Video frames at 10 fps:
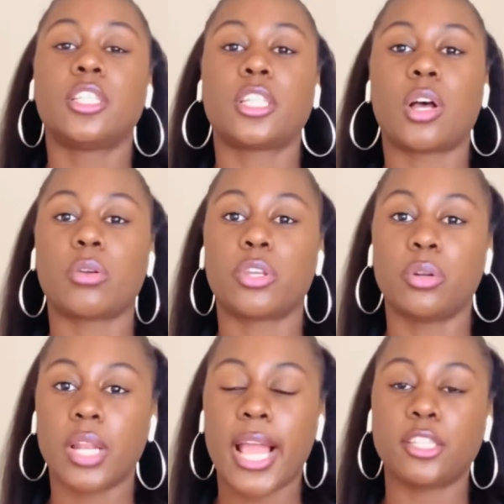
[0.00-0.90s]
So
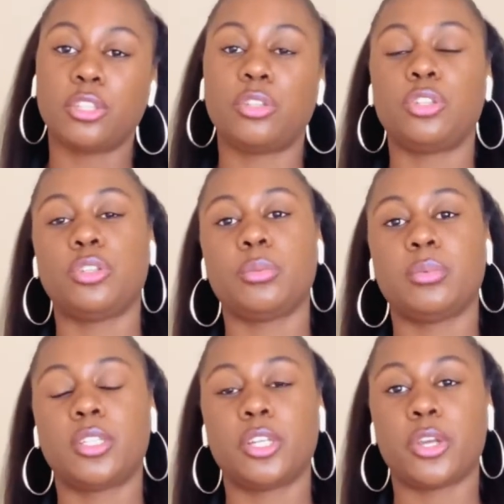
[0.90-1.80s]
utilize
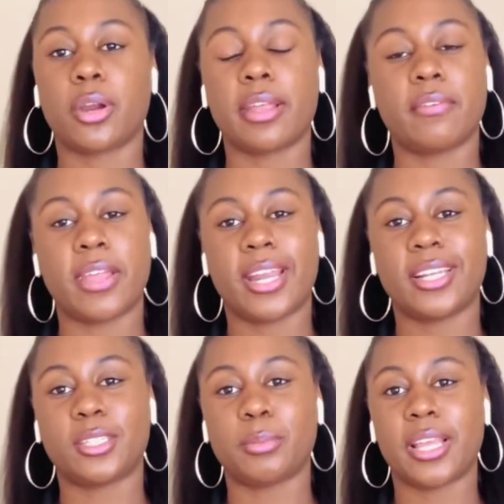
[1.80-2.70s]
YouTube to your
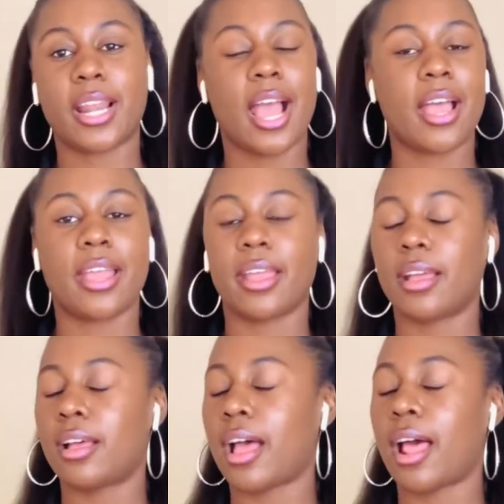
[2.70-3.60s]
advantage, man. I
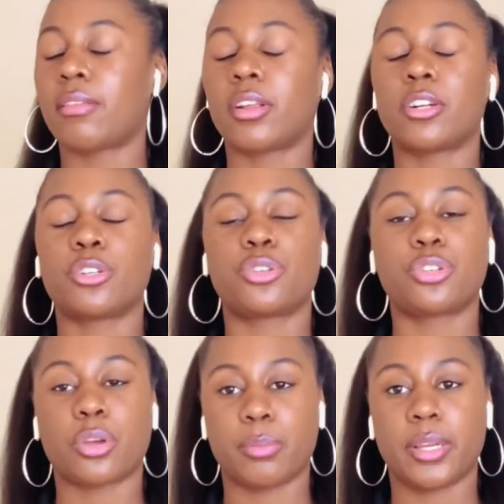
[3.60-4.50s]
learned
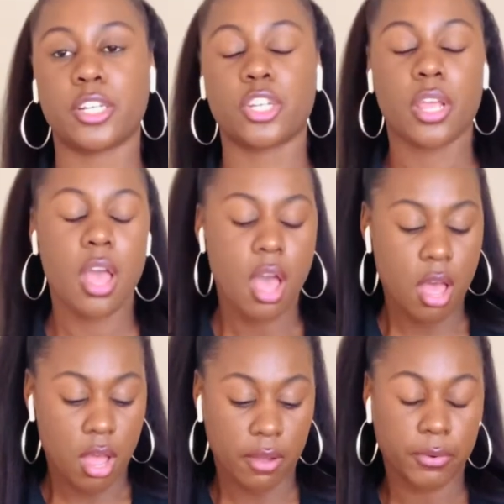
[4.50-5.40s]
so much
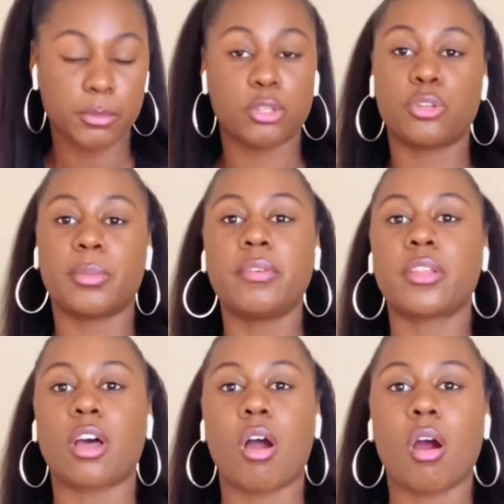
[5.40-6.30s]
from YouTube.
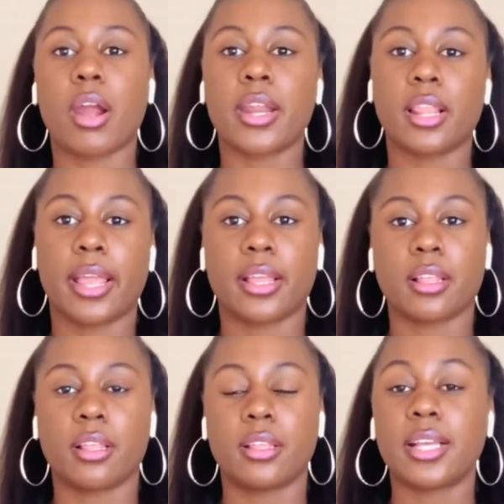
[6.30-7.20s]
Even the heart, like,
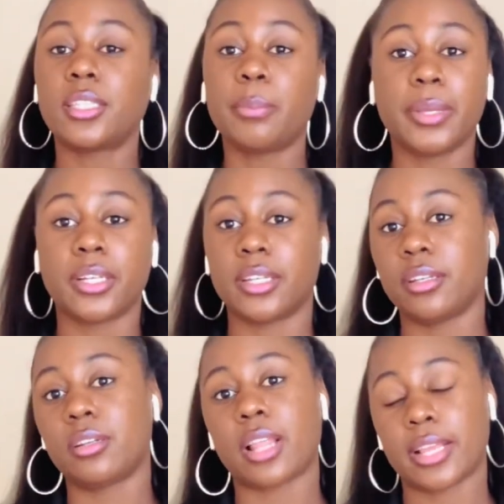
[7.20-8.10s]
that's a big
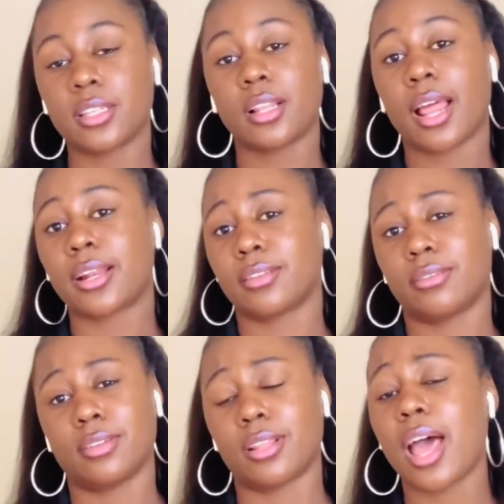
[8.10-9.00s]
deal. Like, it's a
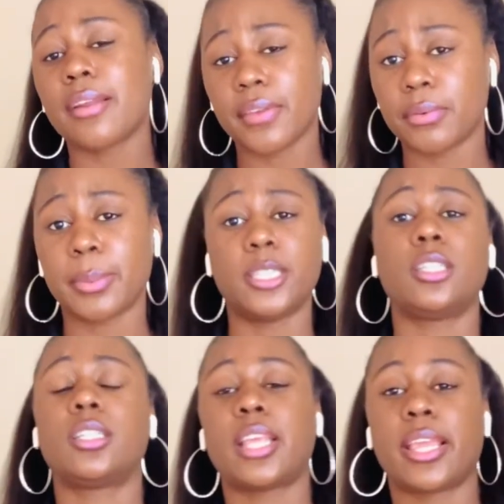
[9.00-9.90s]
lot of
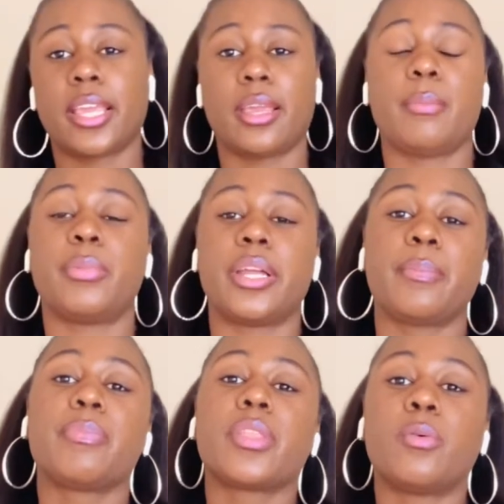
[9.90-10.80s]
information to take in.
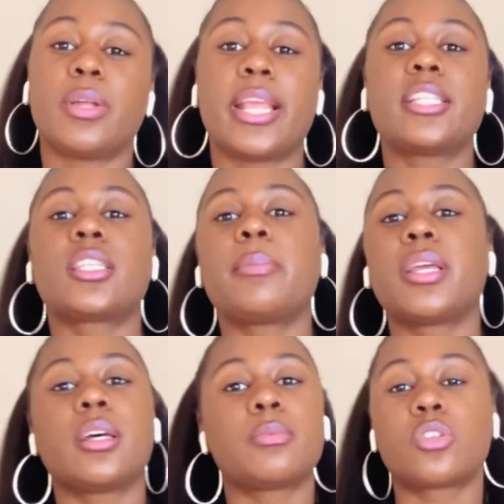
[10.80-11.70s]
But when they sum
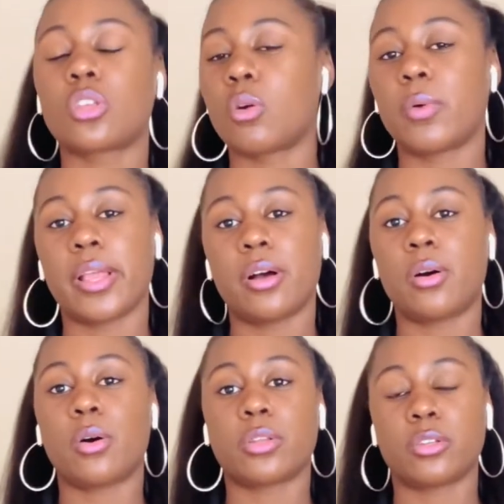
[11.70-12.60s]
it up so well
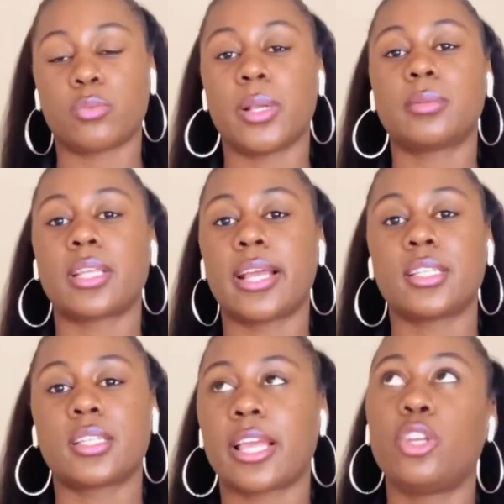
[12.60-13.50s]
on those
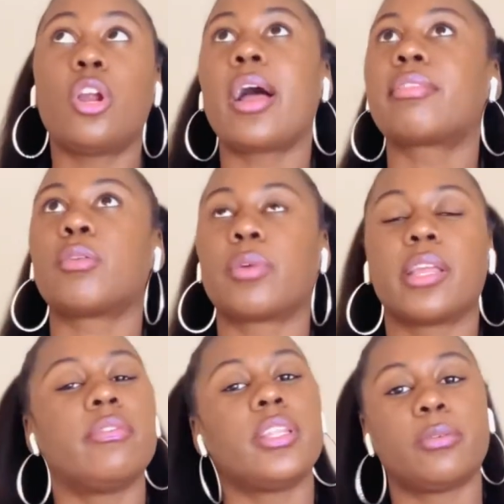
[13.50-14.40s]
websites, it's like you don't have to
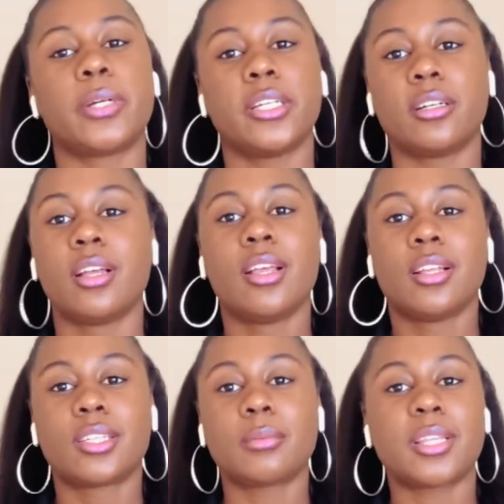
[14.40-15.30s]
reinvent the wheel.
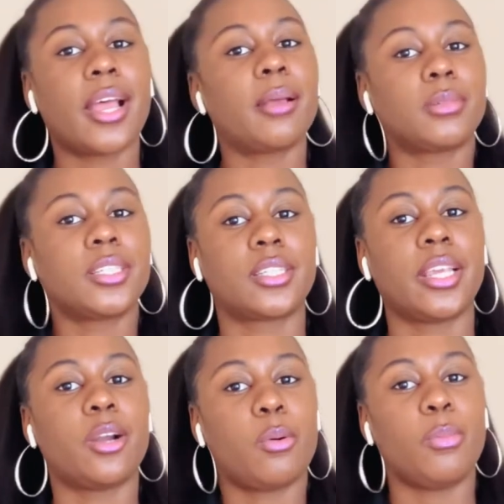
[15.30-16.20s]
Sometimes just
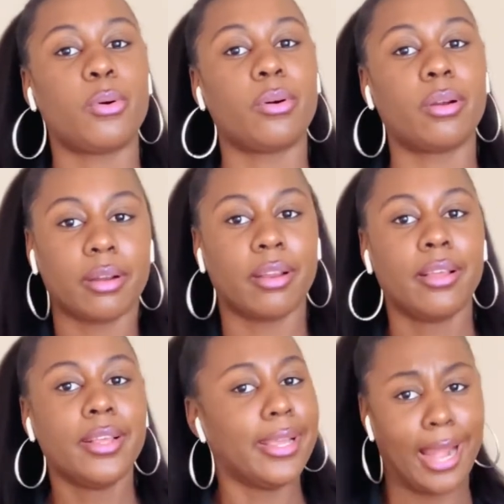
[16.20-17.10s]
get on board.
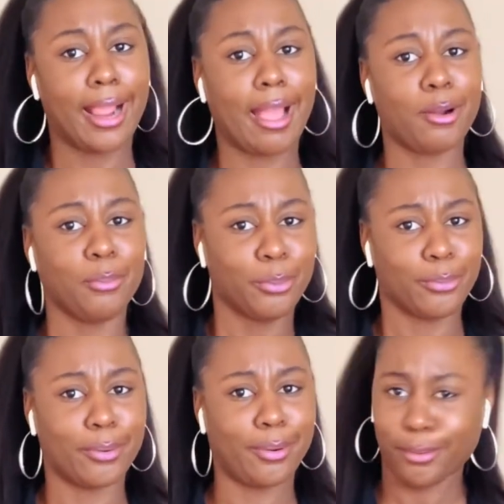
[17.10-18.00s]
And I got on
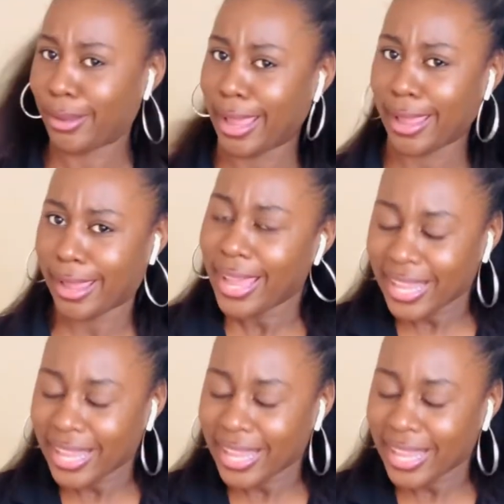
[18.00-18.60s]
board, okay?